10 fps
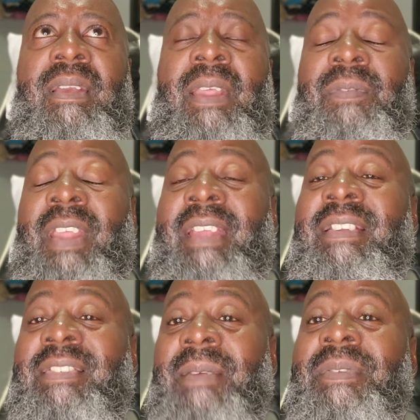Devin
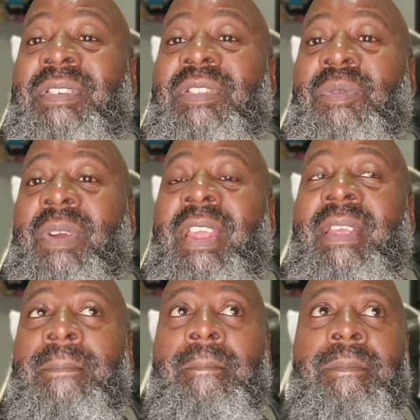Haney stepped into the
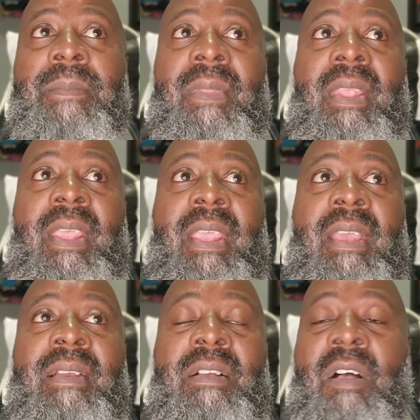ring
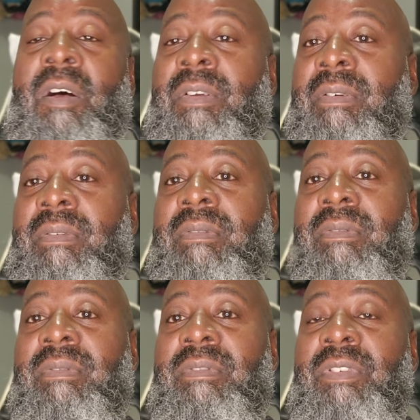and called,
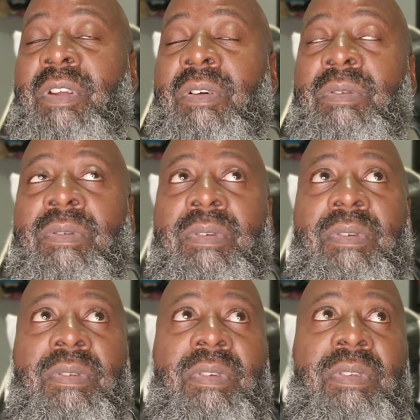you know,
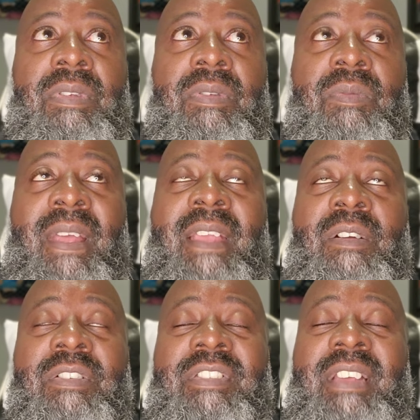
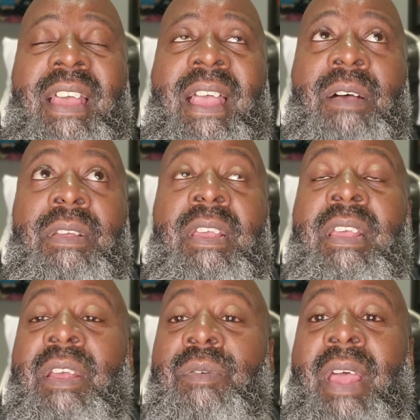Ryan Garcia out.
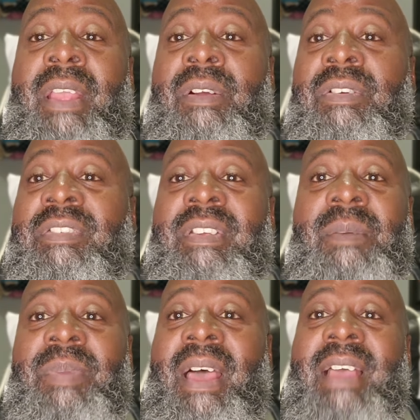And Ryan
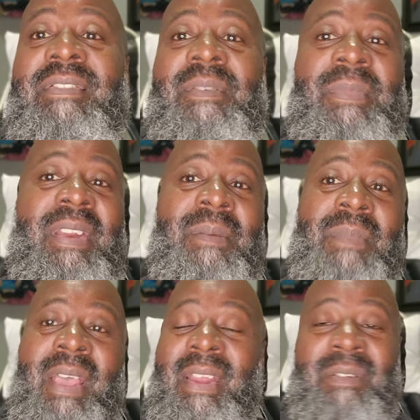Garcia obliged him. He
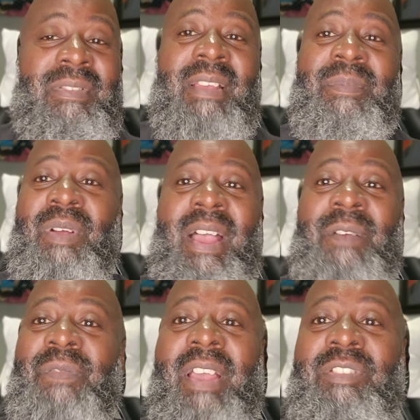didn't mind. He was like, bro,
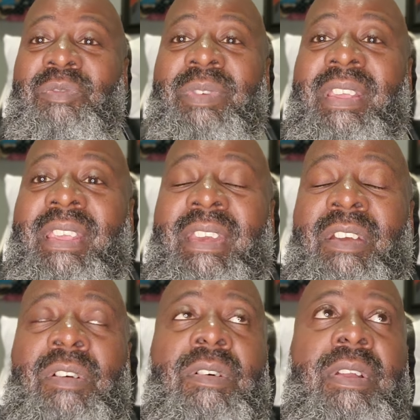I'll fight you. We can get
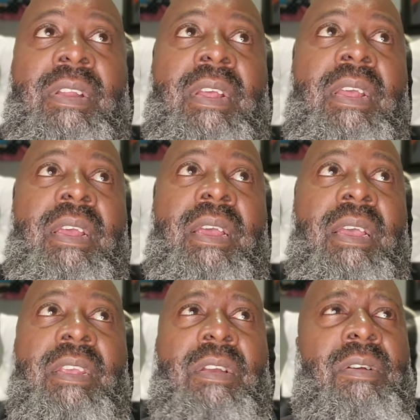it on.
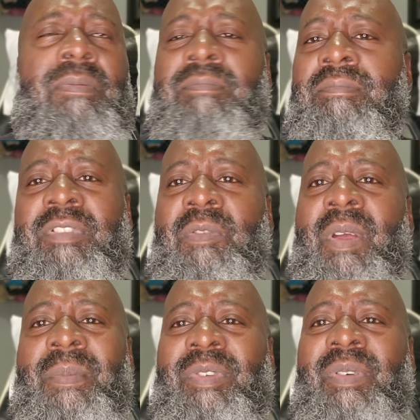You know,
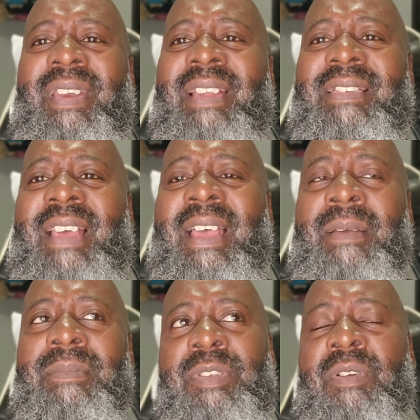somewhere in between that
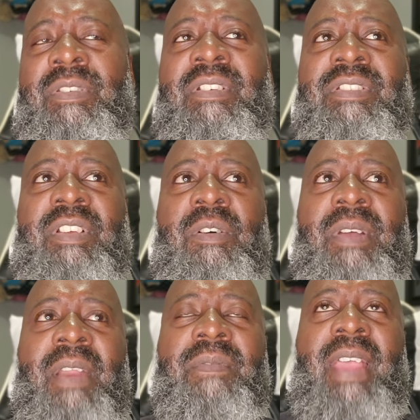time, you know, years
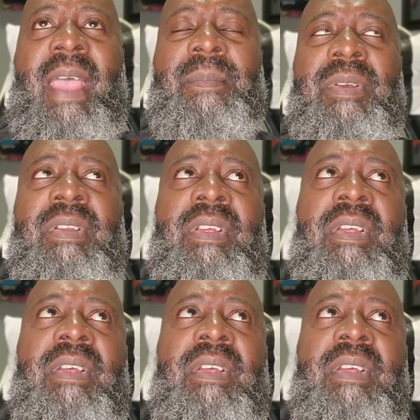ago, it never happened.